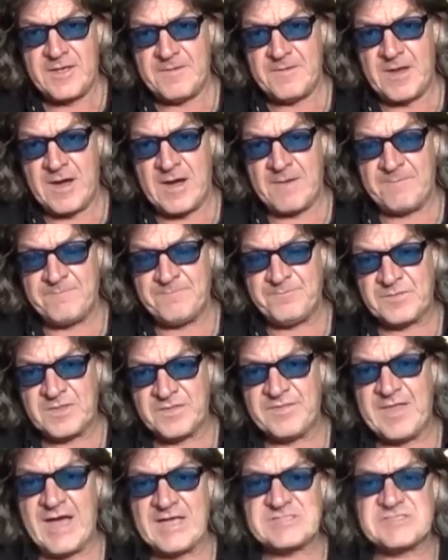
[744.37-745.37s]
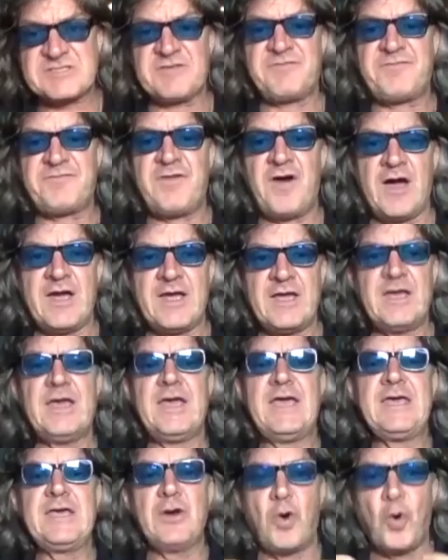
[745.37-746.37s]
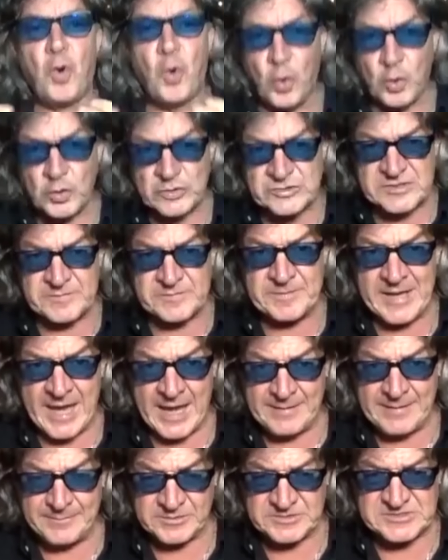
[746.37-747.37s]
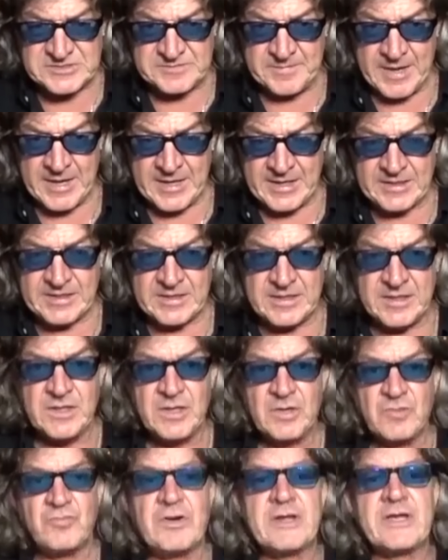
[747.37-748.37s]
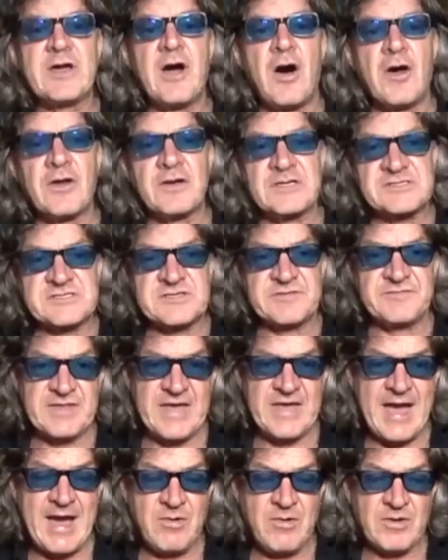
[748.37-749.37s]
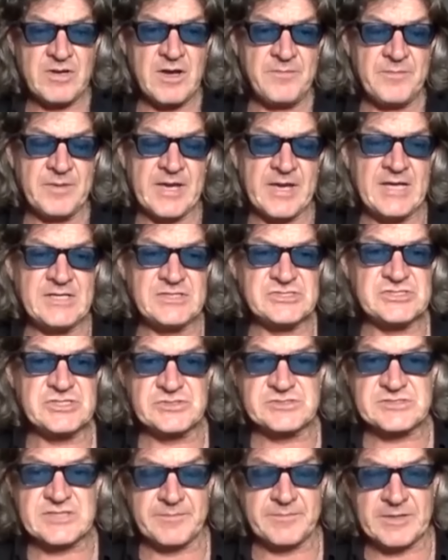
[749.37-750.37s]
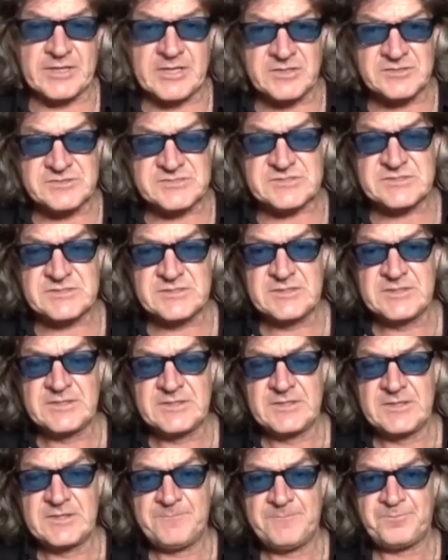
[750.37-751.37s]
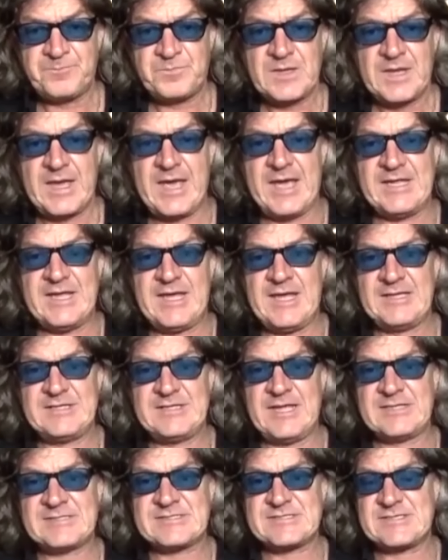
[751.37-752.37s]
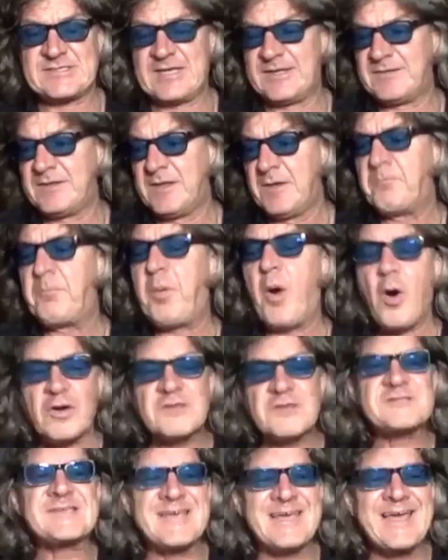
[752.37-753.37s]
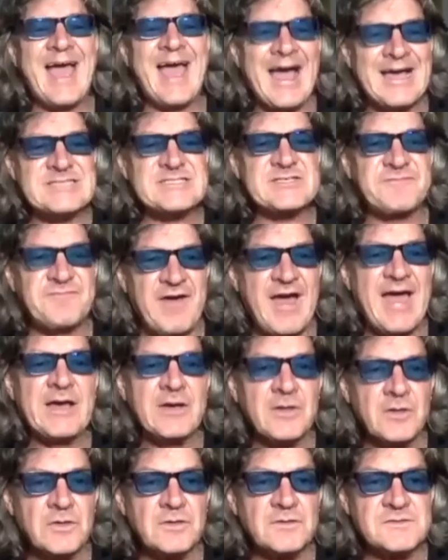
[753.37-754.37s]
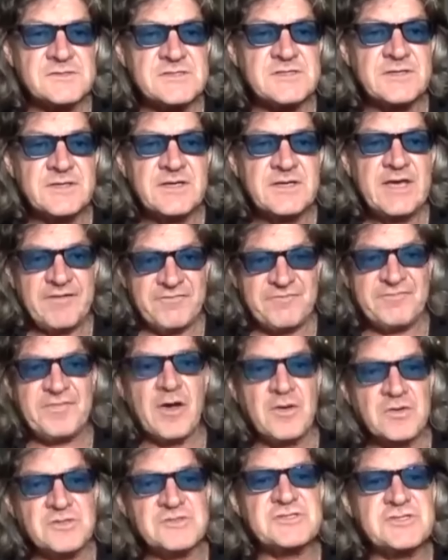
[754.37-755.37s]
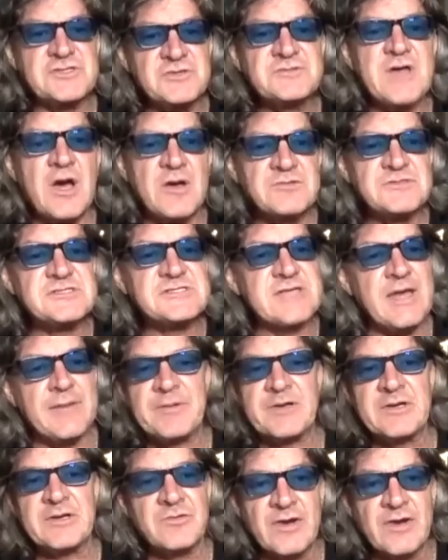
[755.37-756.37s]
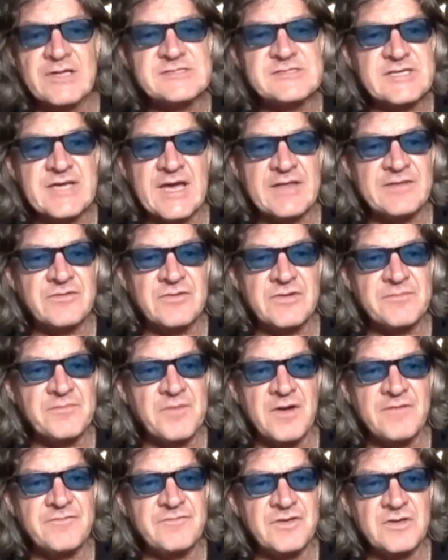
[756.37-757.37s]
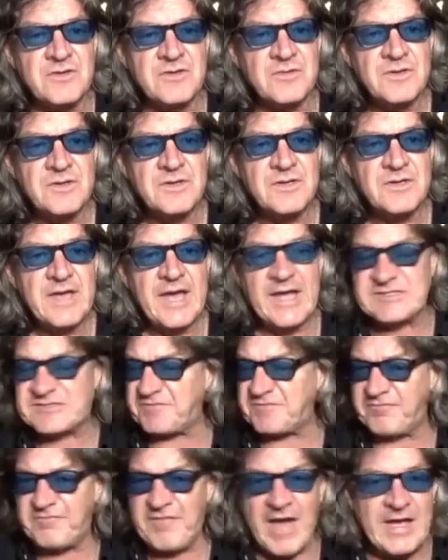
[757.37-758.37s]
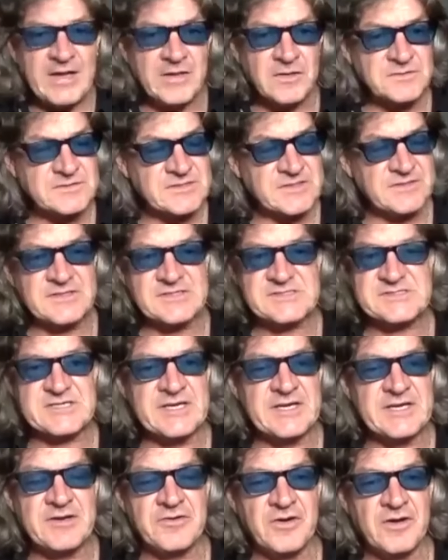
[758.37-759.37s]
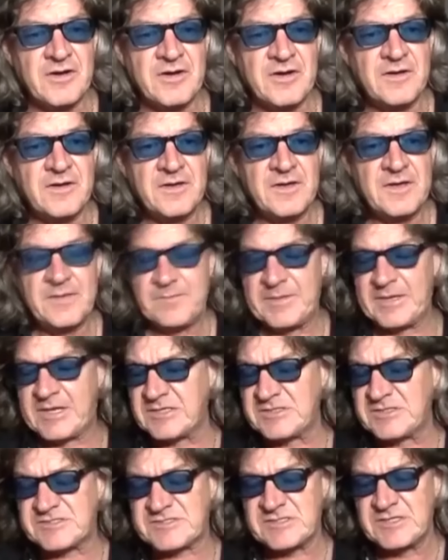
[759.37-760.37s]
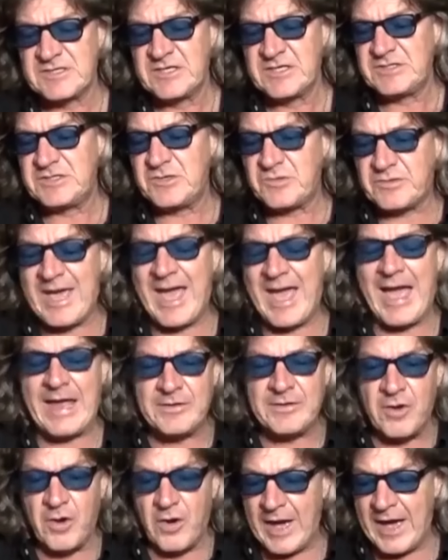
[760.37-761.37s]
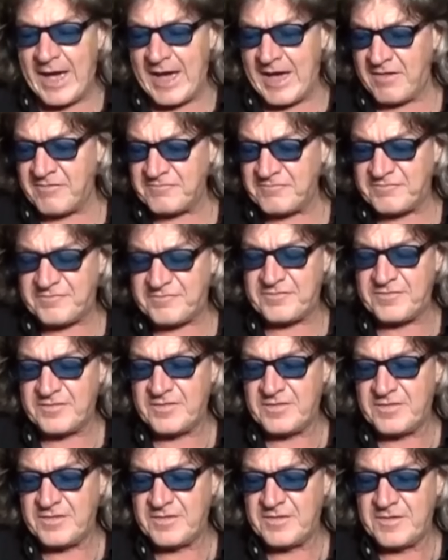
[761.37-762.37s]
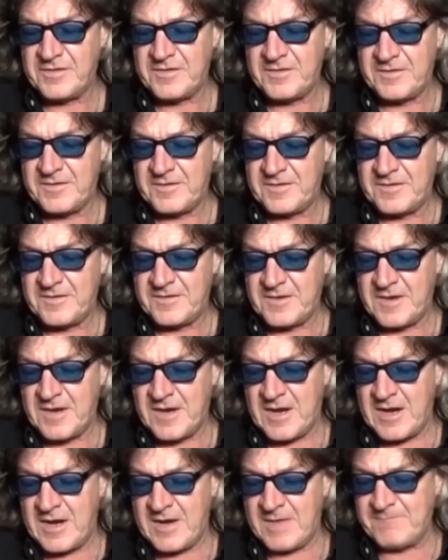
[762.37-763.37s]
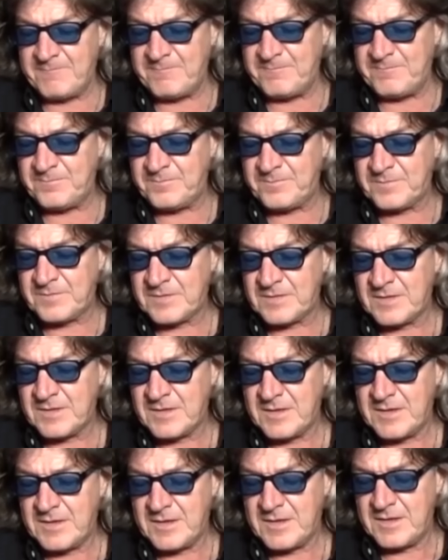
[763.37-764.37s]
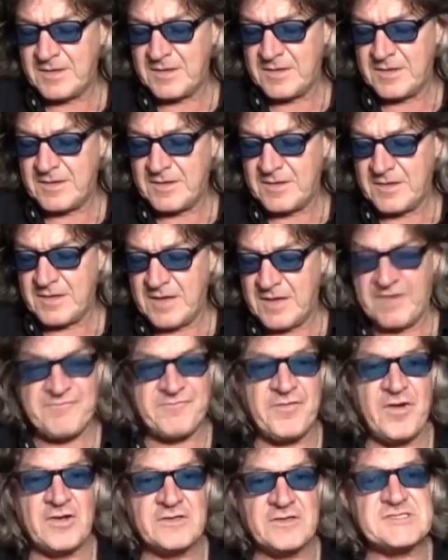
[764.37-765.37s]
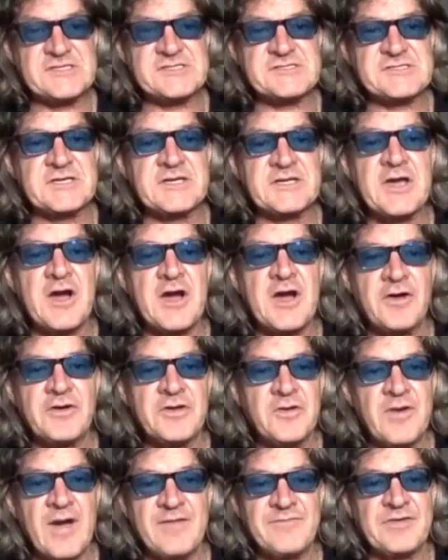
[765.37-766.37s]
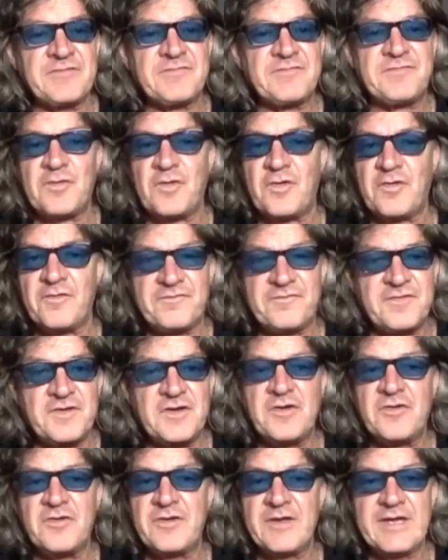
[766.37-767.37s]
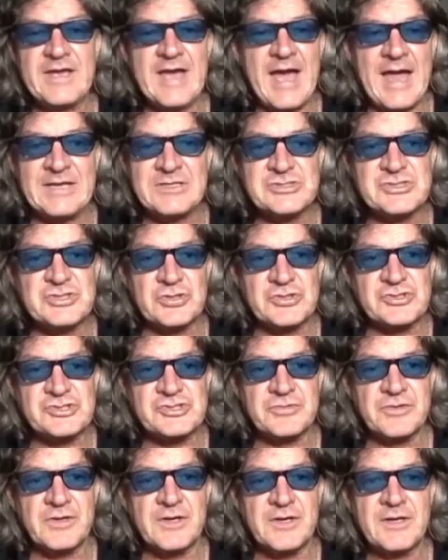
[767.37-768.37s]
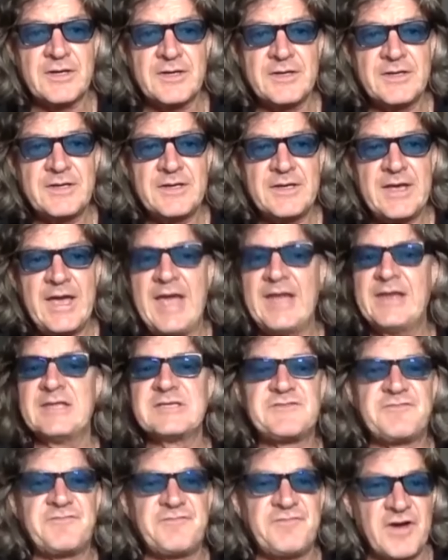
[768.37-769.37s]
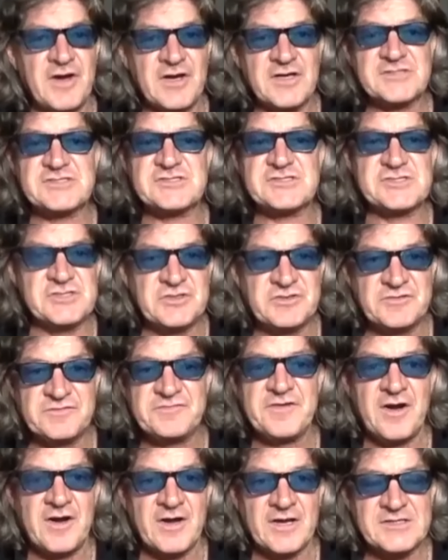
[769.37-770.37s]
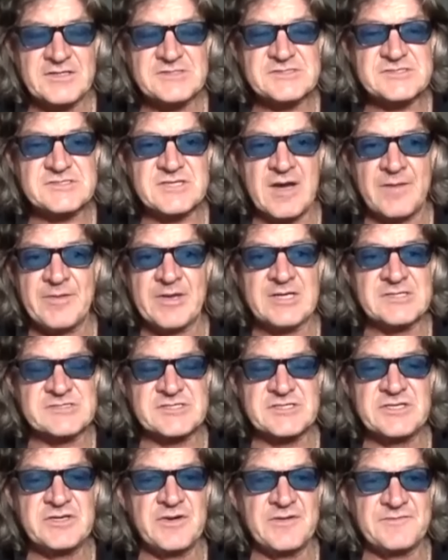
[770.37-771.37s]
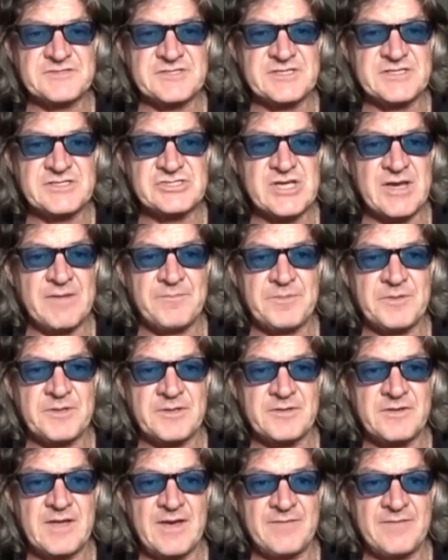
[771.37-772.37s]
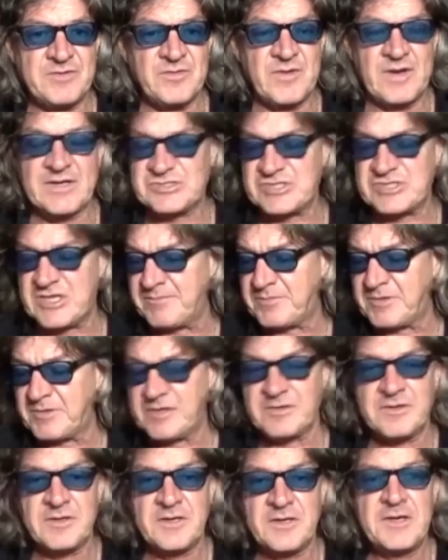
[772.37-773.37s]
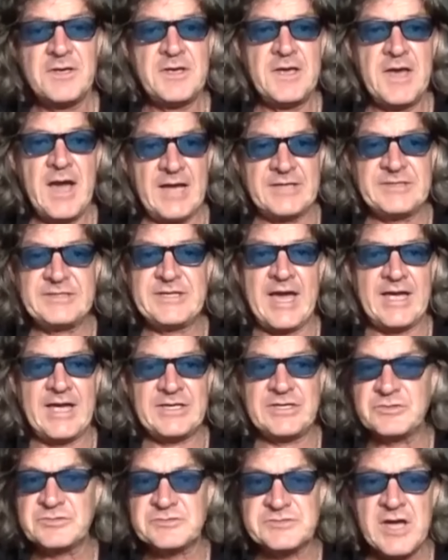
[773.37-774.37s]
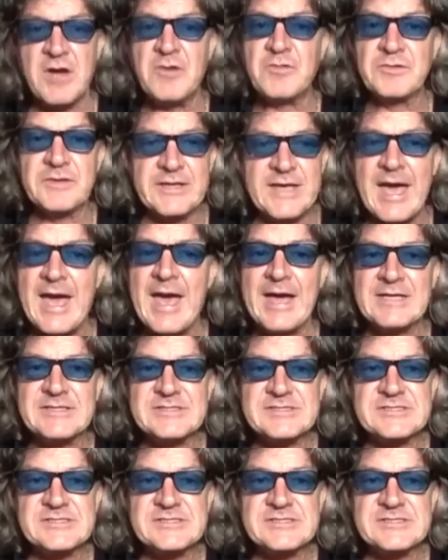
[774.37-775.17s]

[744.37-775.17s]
um, that's a fight he ought to be able to make, regardless of the outcome against Usyk, because it, it, it's boxing has failed if those two don't step in a ring together, in my view. It's failed in this era because you cannot have um, a Francis Ngannou having fought Fury and Joshua in his first two fights, coming as a UFC champion, heavyweight champion, and yet you don't get